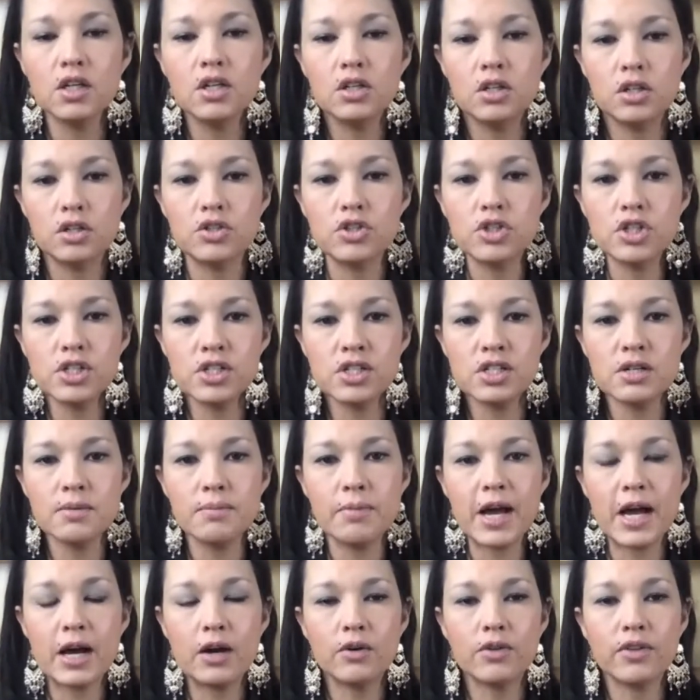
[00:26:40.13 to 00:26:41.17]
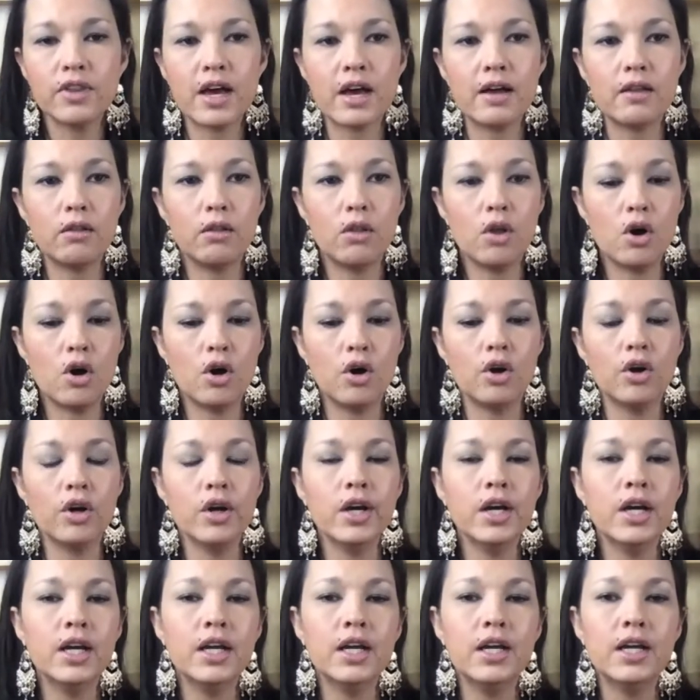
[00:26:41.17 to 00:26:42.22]
just about that long,
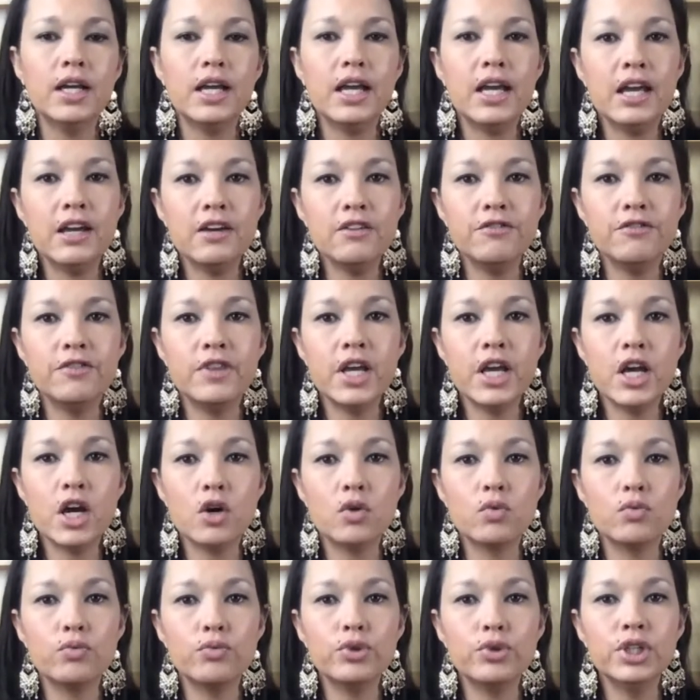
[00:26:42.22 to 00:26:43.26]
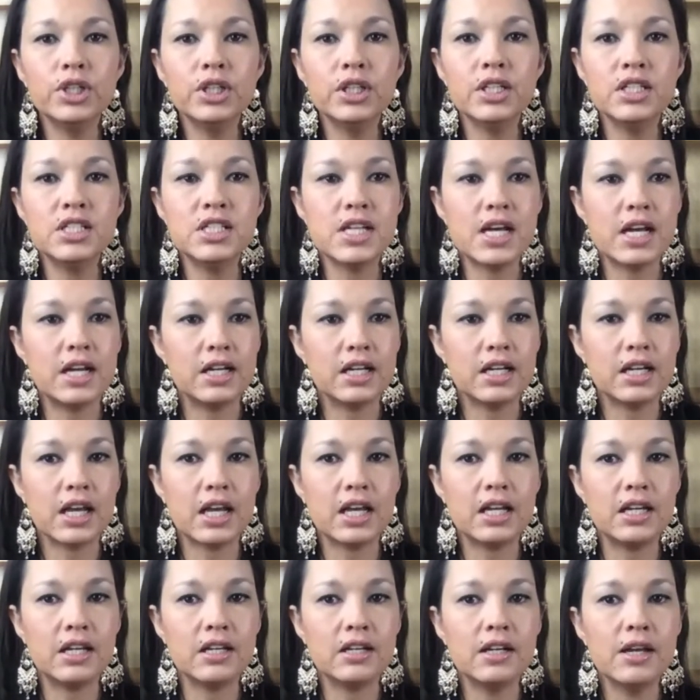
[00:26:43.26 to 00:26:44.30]
if they are really
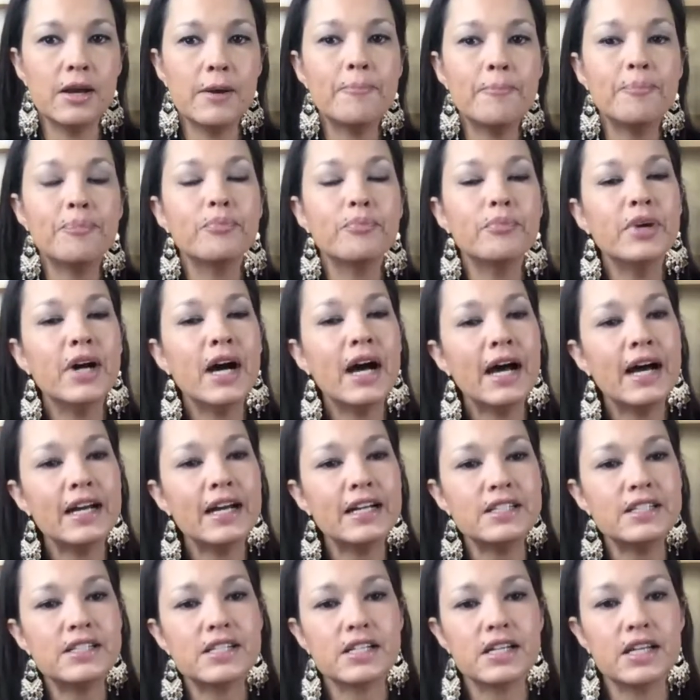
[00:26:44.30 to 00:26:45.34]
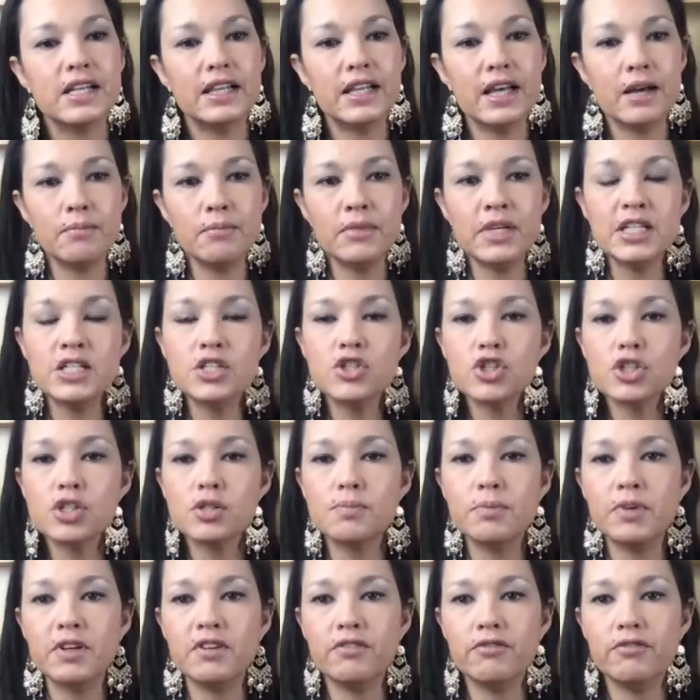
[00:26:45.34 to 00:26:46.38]
dedicated. But let me just
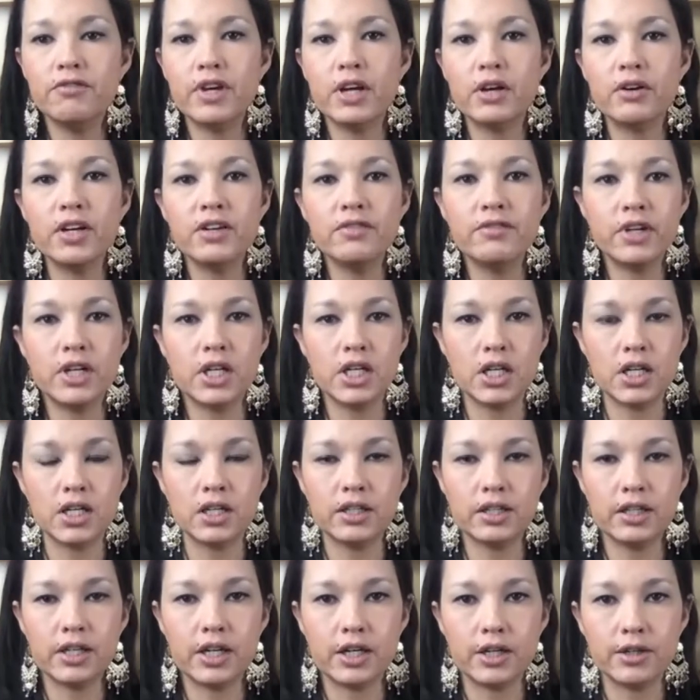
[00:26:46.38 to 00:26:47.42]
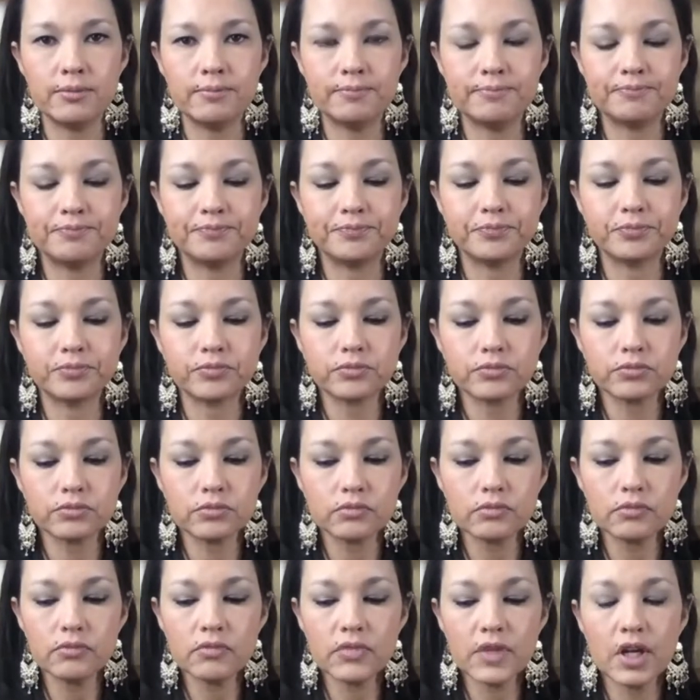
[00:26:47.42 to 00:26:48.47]
be very, very clear.
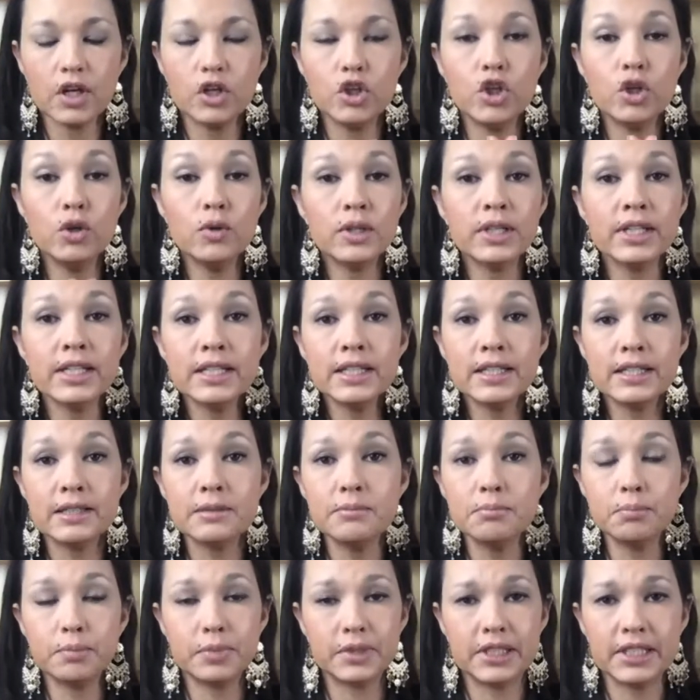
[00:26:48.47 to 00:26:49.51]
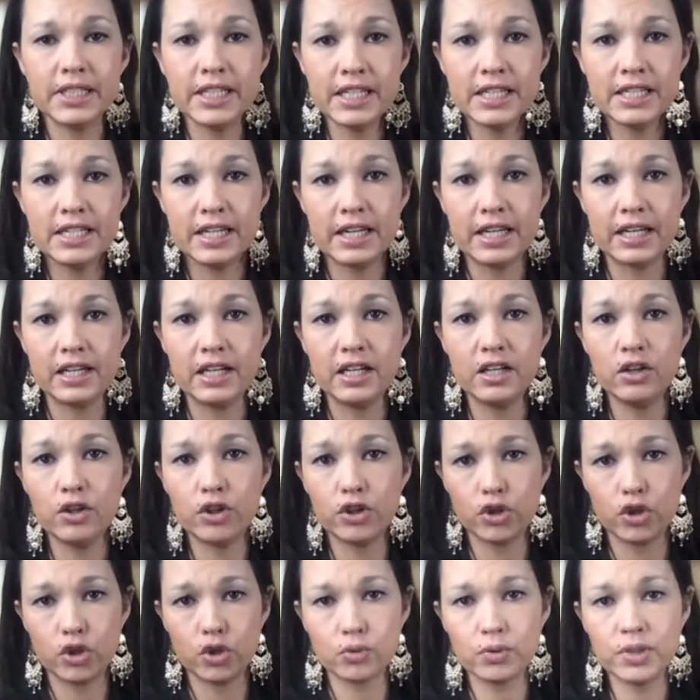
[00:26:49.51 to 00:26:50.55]
You can complete it in
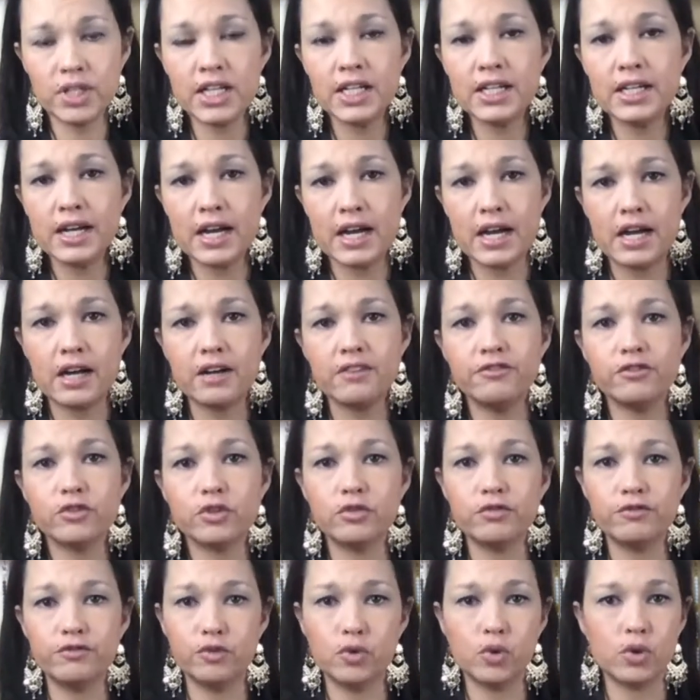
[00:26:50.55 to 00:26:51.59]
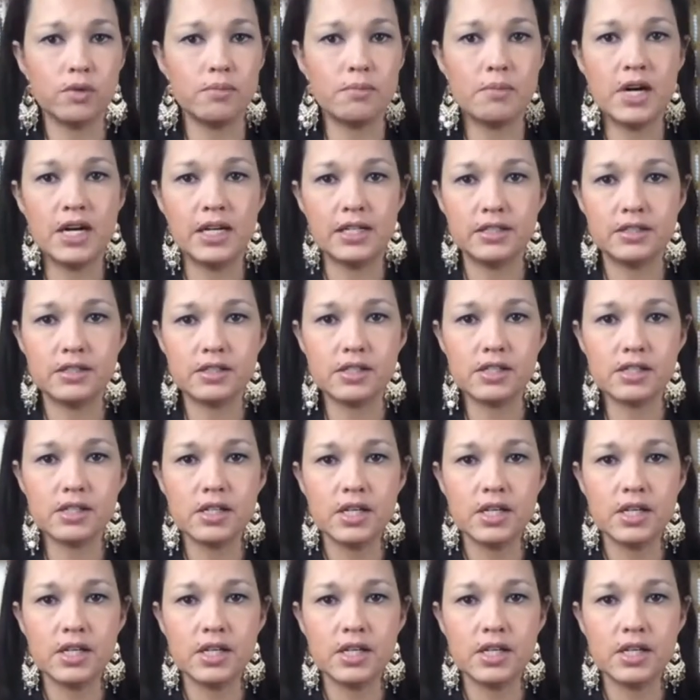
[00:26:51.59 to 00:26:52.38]
3.5 or 4 months.